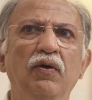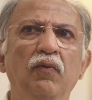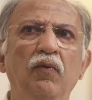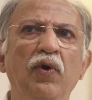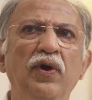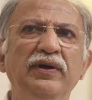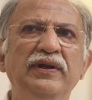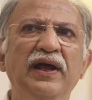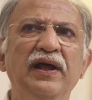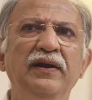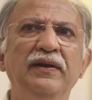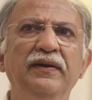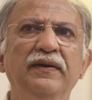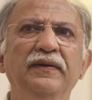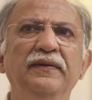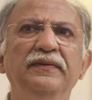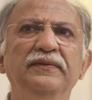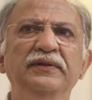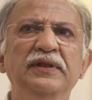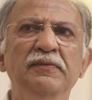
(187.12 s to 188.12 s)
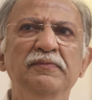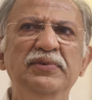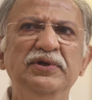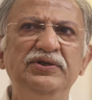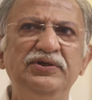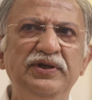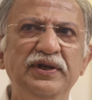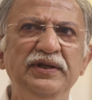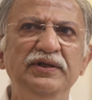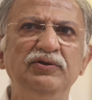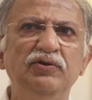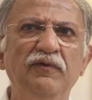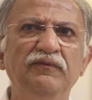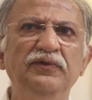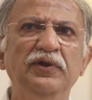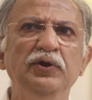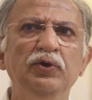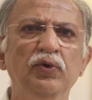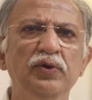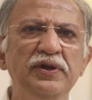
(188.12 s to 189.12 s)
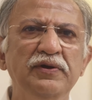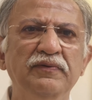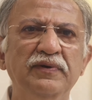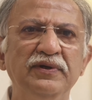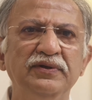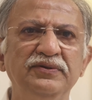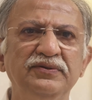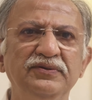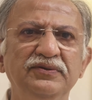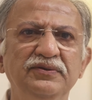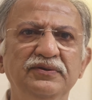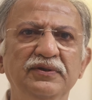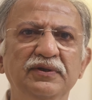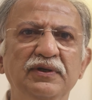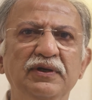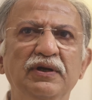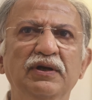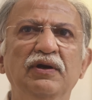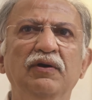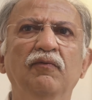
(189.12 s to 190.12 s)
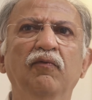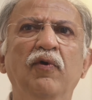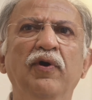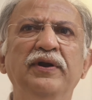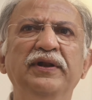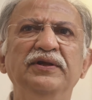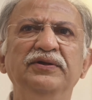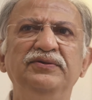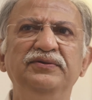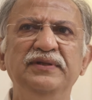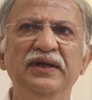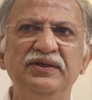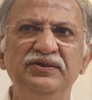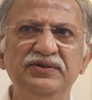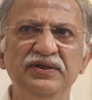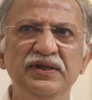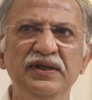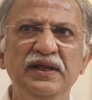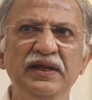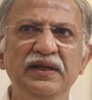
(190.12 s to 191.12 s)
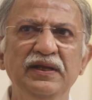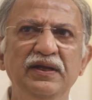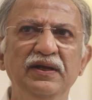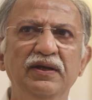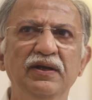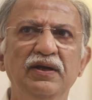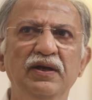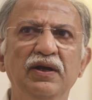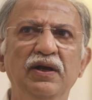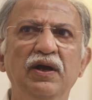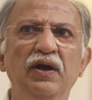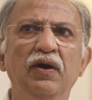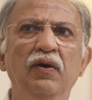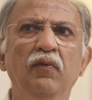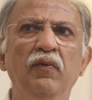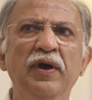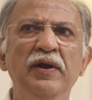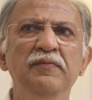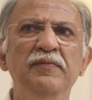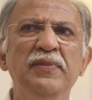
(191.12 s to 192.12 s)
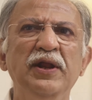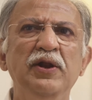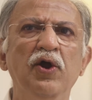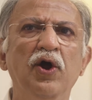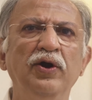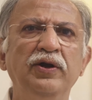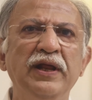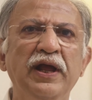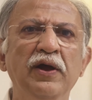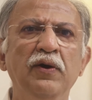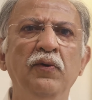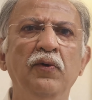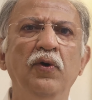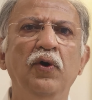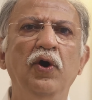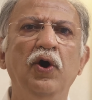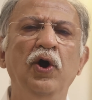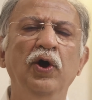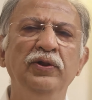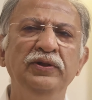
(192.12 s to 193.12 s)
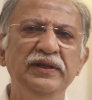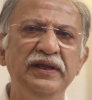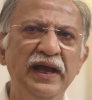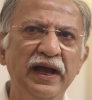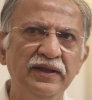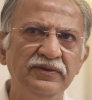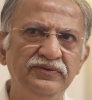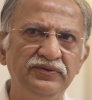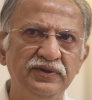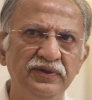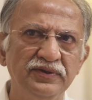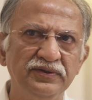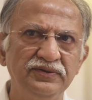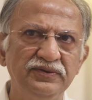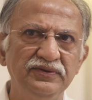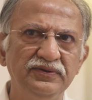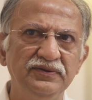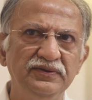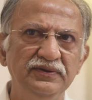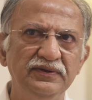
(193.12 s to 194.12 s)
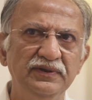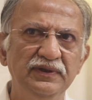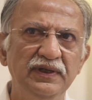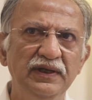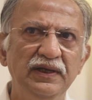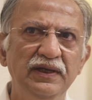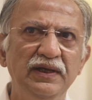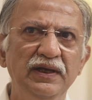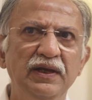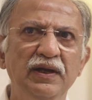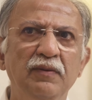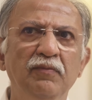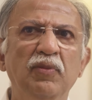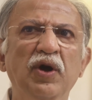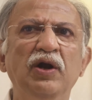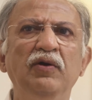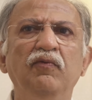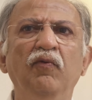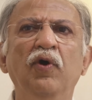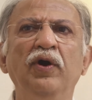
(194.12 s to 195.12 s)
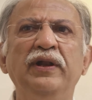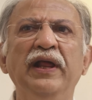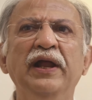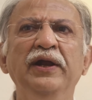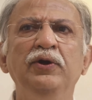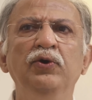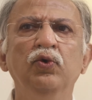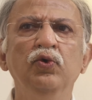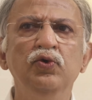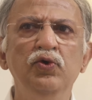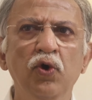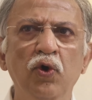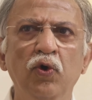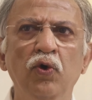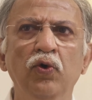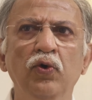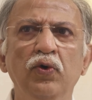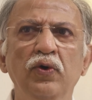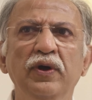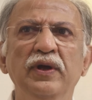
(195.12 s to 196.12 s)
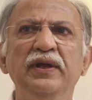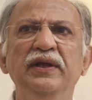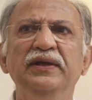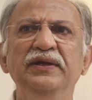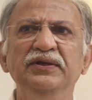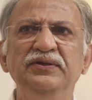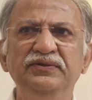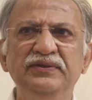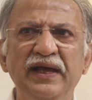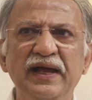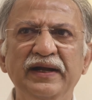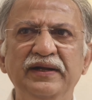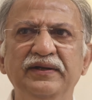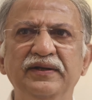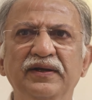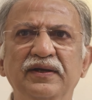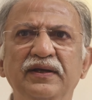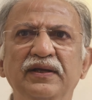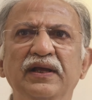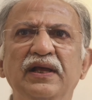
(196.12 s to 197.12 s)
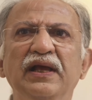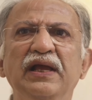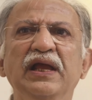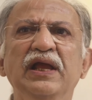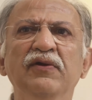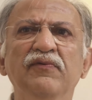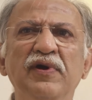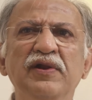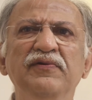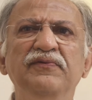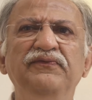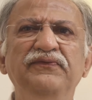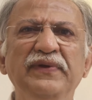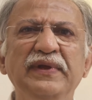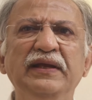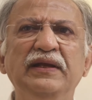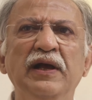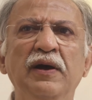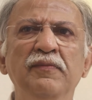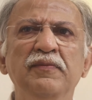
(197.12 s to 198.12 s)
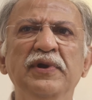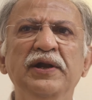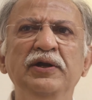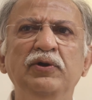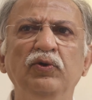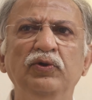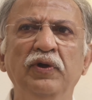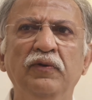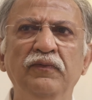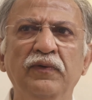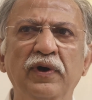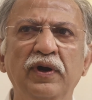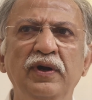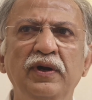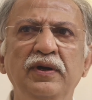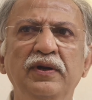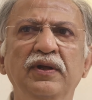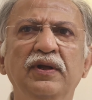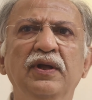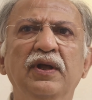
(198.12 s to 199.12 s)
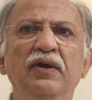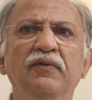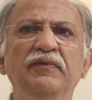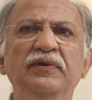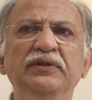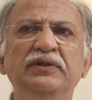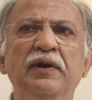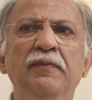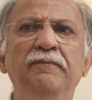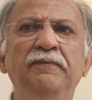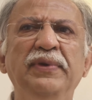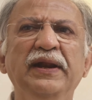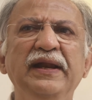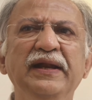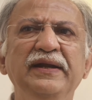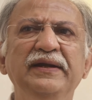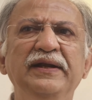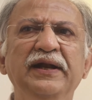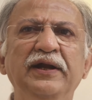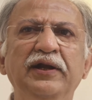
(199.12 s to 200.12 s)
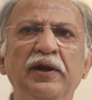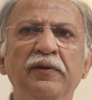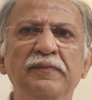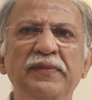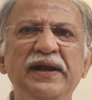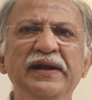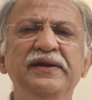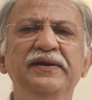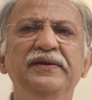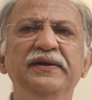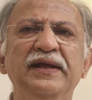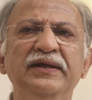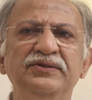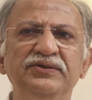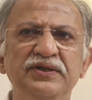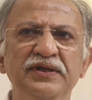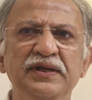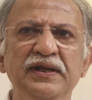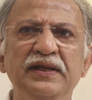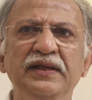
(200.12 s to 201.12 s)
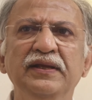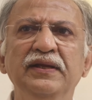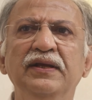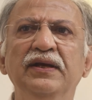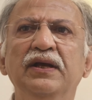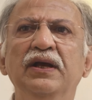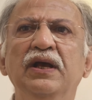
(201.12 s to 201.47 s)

What are the mysteries of the universe? What is destiny? One may not have all the answers. But what I do know is that even if we come into the world with a predetermined destiny,